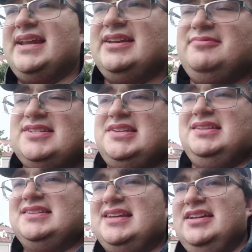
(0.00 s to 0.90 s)
And you would see
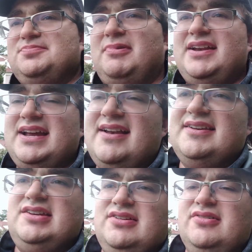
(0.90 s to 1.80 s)
these kids break down in
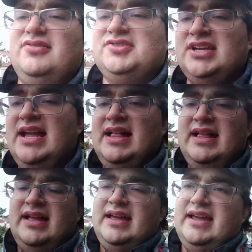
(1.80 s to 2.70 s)
tears.
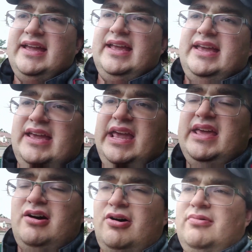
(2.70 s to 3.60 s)
In
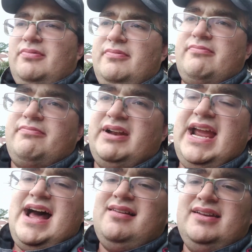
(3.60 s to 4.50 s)
all
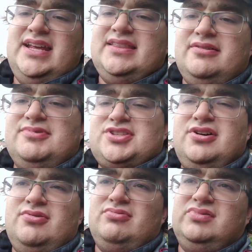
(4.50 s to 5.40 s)
reality, there was
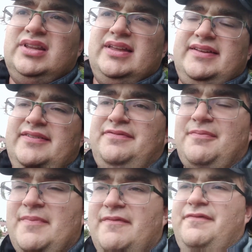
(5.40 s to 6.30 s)
no,
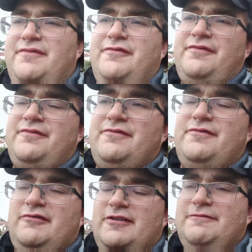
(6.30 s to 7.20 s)
from
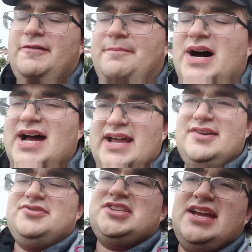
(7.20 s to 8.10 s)
my
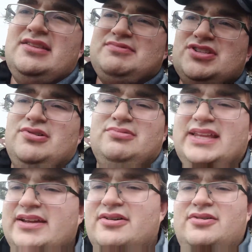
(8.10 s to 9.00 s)
understanding, there was no
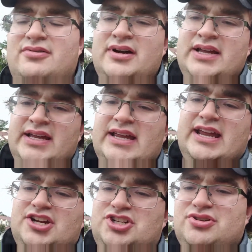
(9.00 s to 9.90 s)
legal
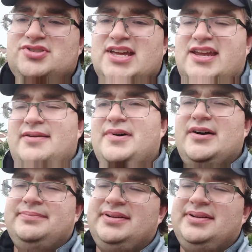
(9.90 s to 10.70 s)
issues that came up.